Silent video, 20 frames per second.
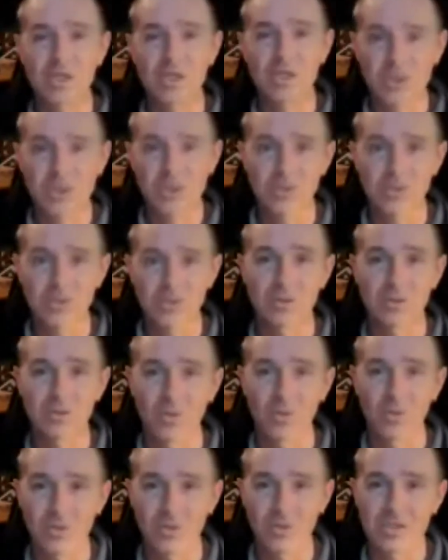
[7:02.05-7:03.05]
a stir in the
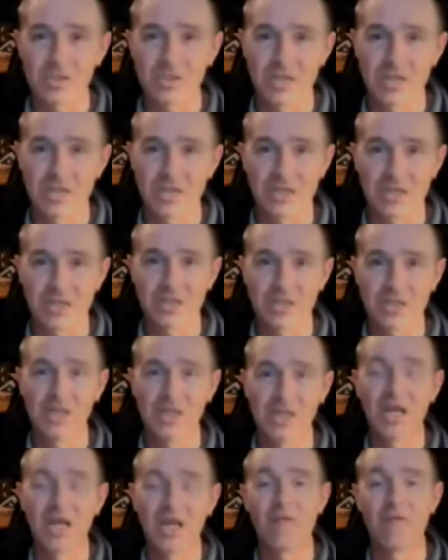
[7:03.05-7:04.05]
hornet's nest,
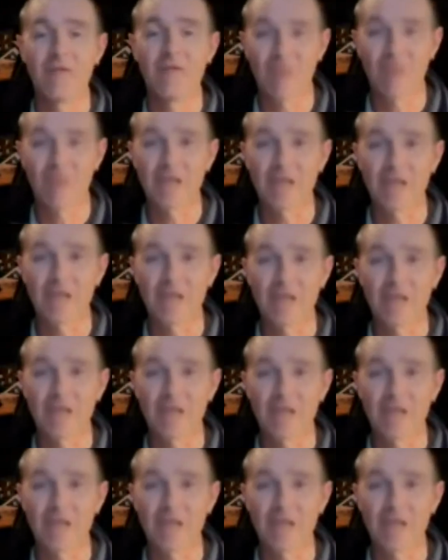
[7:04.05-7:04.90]
and that is well